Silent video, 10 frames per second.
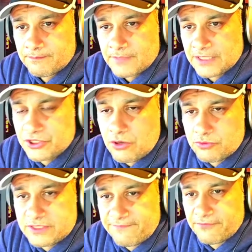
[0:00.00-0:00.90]
It's no
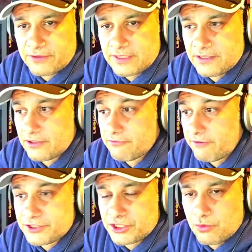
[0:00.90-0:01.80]
different than the
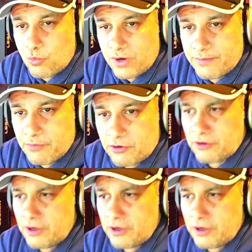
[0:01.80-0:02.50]
Gretchen Whitmer